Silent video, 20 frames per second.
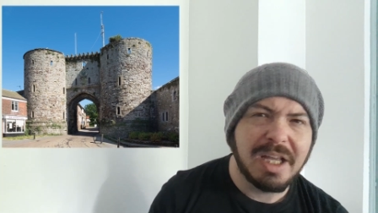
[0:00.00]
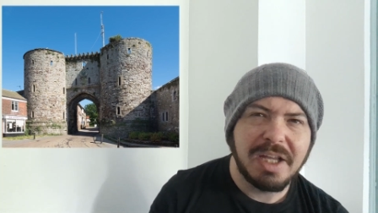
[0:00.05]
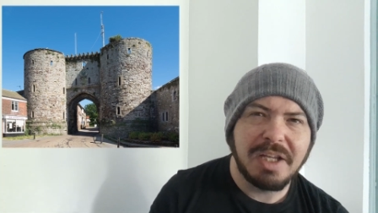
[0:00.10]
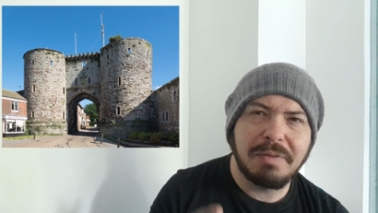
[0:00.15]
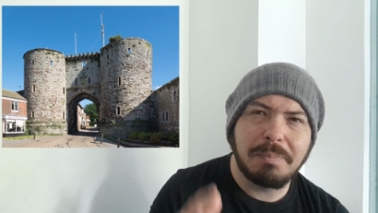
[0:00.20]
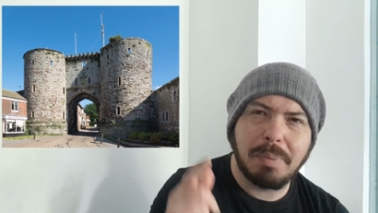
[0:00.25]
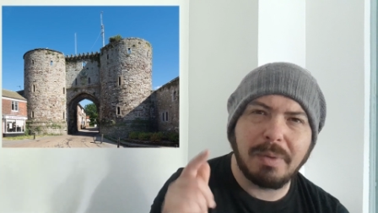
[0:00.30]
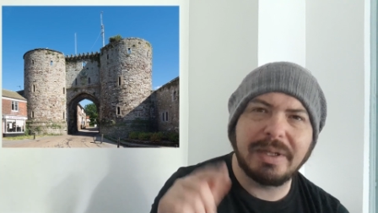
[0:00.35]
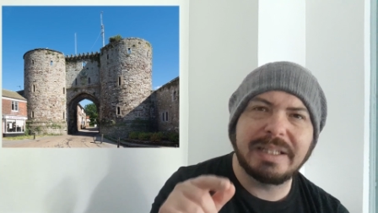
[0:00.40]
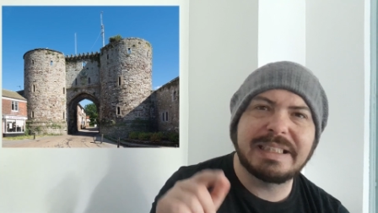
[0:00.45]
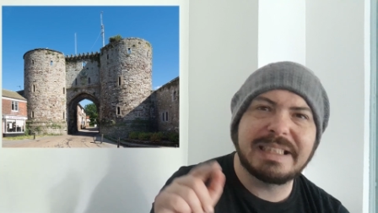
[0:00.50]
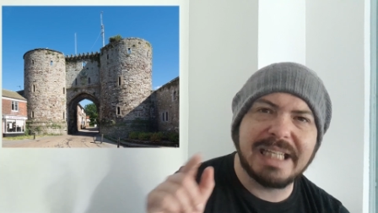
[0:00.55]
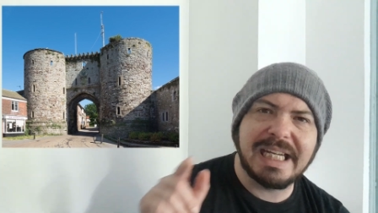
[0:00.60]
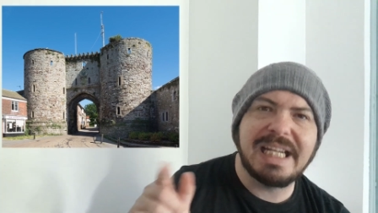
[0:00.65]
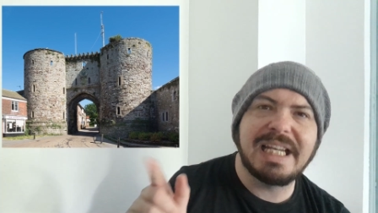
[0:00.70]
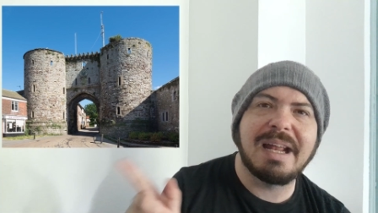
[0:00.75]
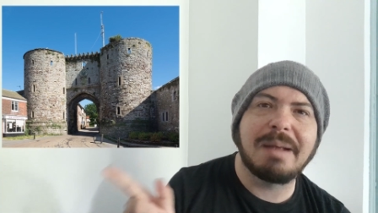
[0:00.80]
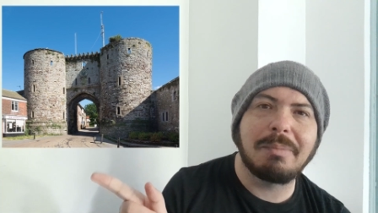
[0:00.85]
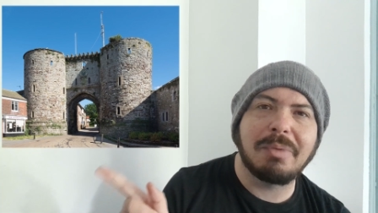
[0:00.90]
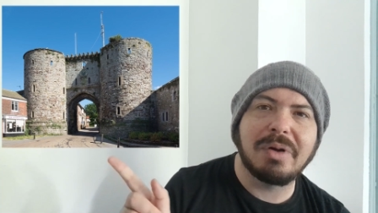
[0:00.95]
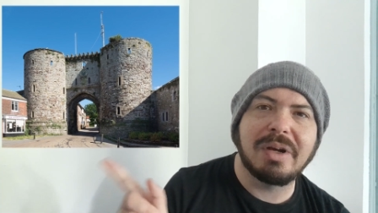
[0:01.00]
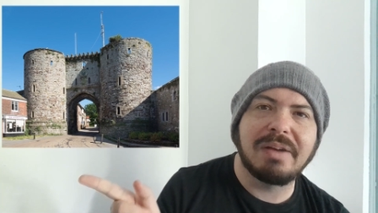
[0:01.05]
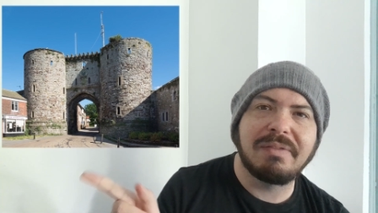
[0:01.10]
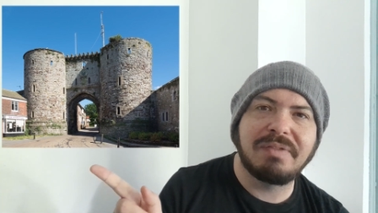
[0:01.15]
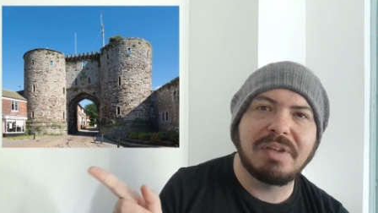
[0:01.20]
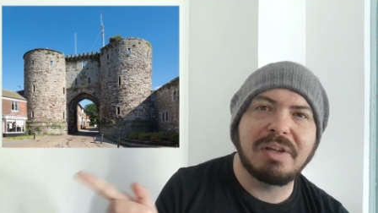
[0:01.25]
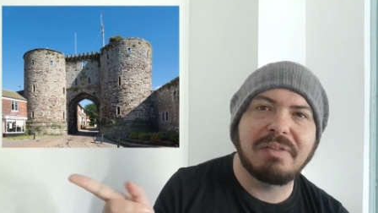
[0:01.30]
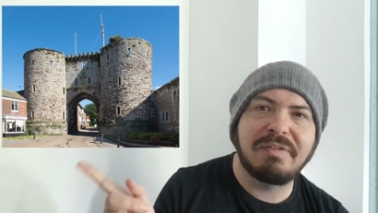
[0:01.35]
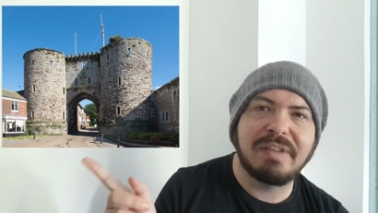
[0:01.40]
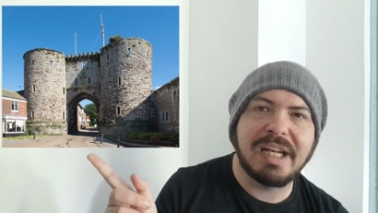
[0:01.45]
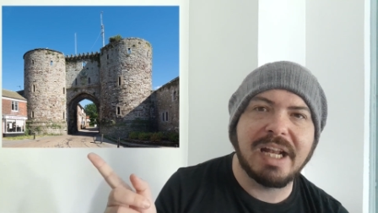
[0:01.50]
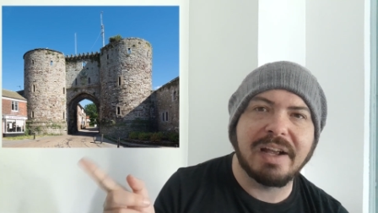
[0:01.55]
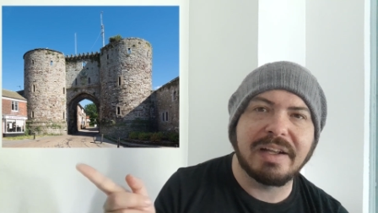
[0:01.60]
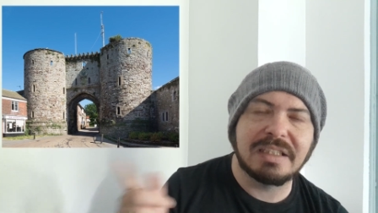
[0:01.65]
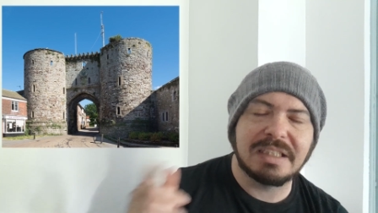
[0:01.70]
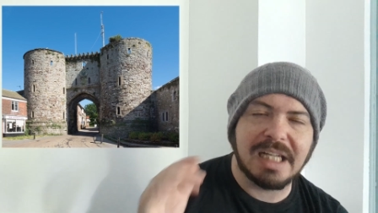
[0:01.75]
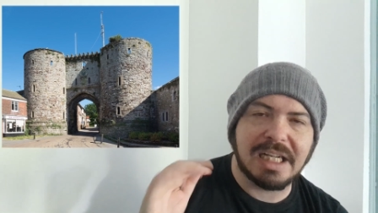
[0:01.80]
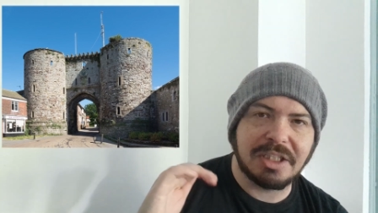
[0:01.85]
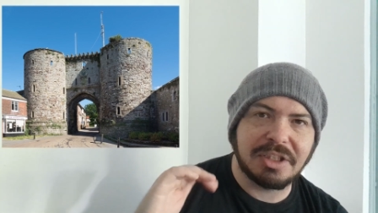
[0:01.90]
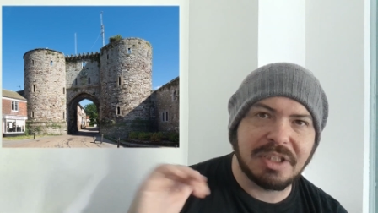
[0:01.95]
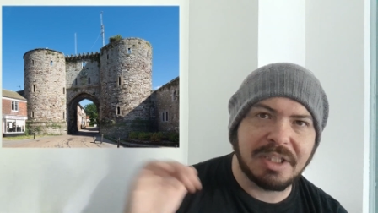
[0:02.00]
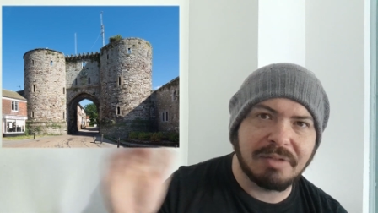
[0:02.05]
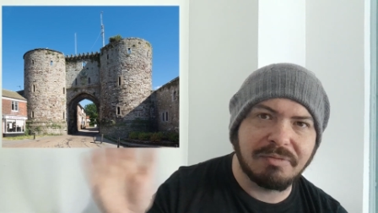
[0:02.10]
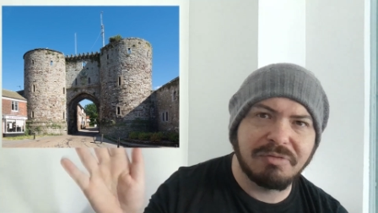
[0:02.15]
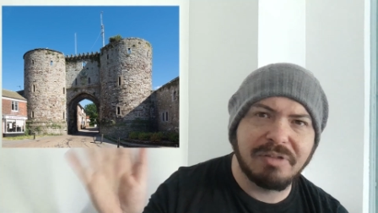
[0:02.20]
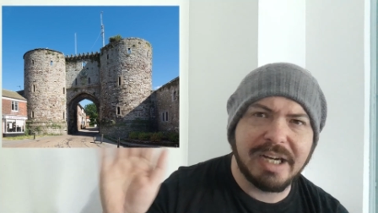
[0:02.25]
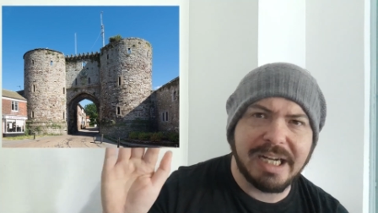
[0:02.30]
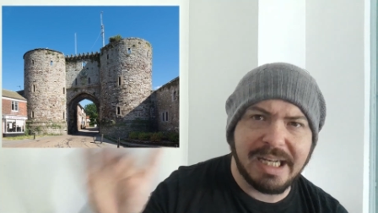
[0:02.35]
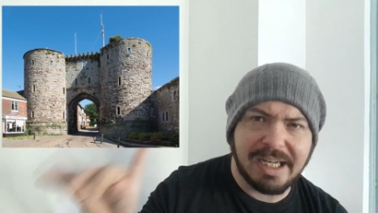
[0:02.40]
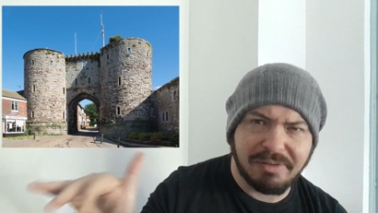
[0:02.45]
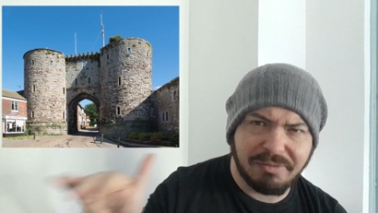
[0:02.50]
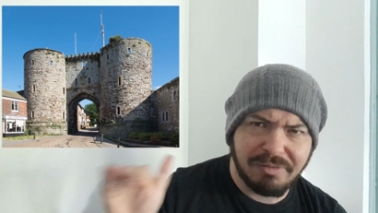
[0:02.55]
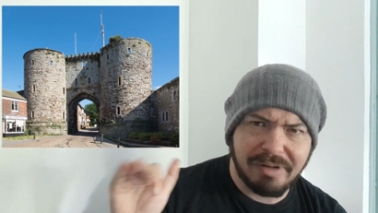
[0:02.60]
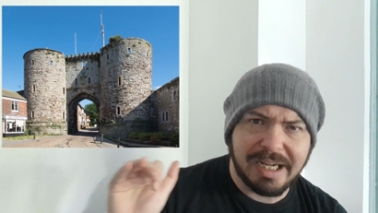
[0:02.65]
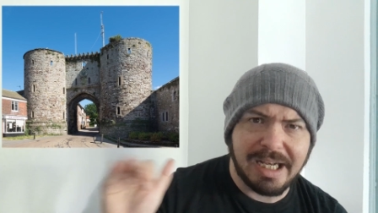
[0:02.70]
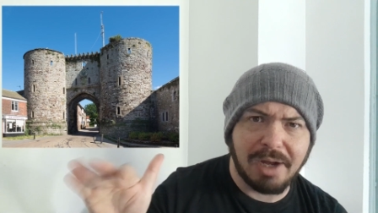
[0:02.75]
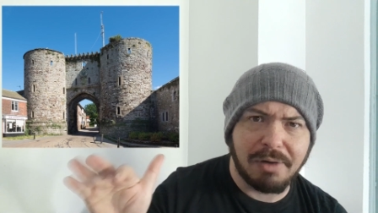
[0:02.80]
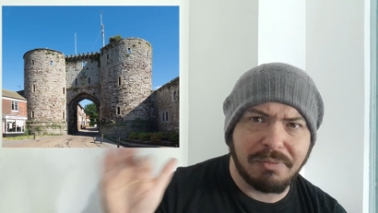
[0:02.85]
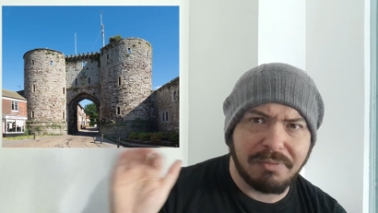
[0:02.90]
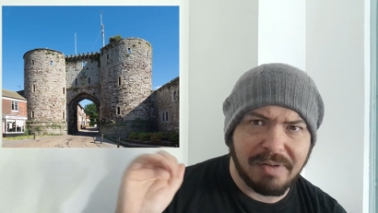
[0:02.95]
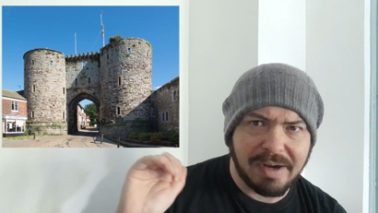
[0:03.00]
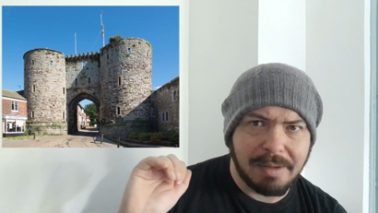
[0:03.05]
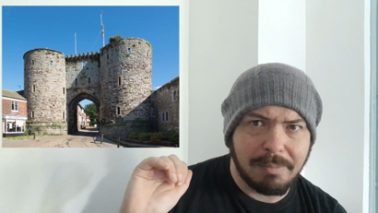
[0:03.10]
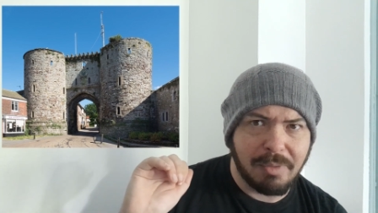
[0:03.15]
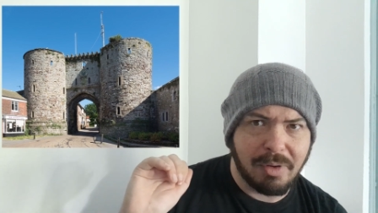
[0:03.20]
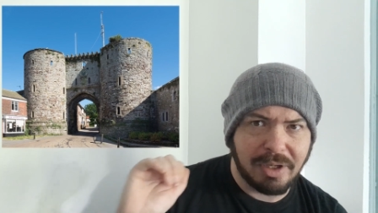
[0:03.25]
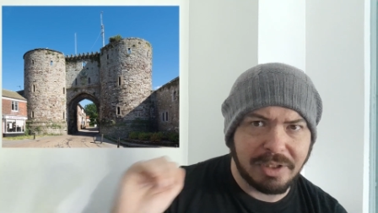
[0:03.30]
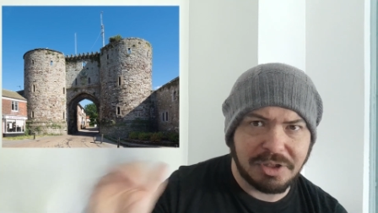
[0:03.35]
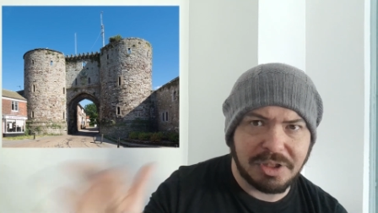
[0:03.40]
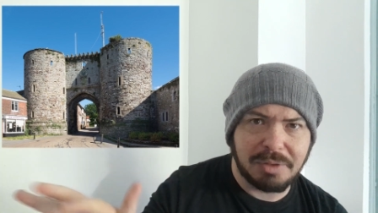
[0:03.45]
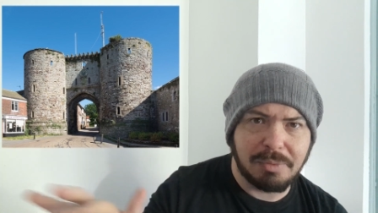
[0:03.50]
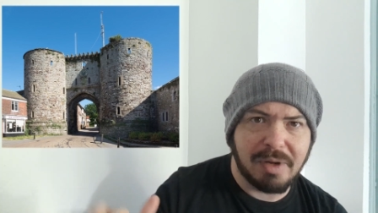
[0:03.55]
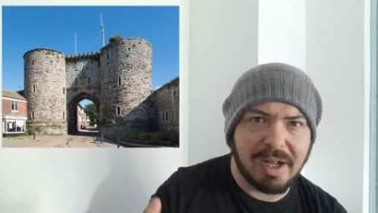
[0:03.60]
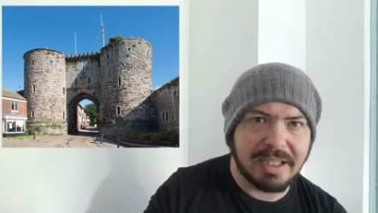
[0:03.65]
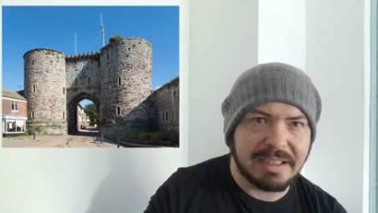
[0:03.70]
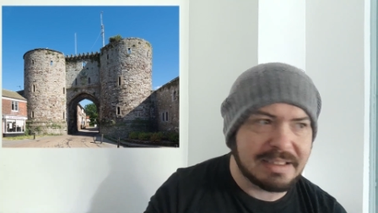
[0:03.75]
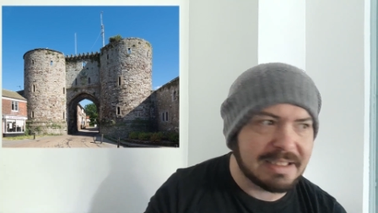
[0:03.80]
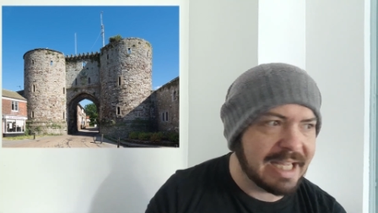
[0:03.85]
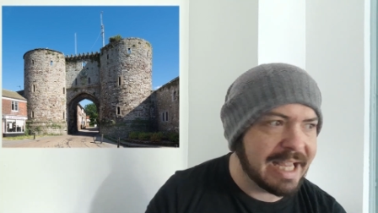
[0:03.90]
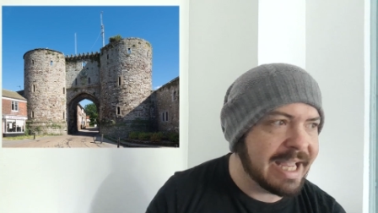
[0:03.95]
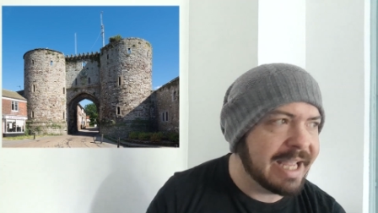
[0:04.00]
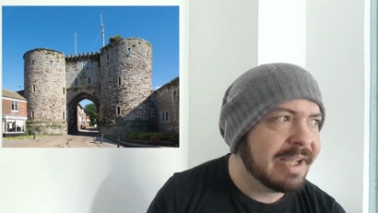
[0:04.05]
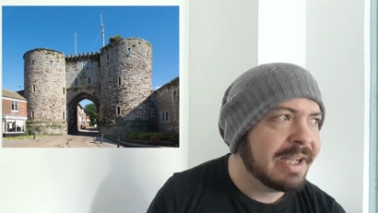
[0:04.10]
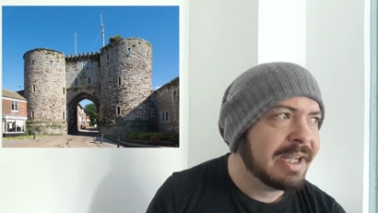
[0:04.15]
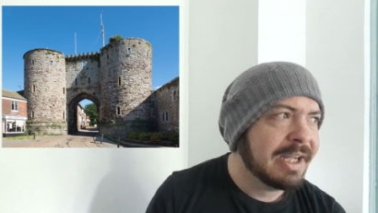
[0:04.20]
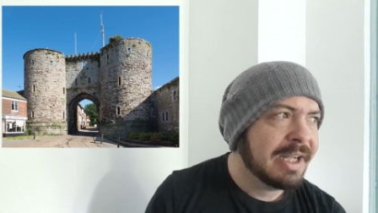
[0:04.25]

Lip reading: You've probably seen Emma in a few videos, actually. A really, really old friend of mine. She works there.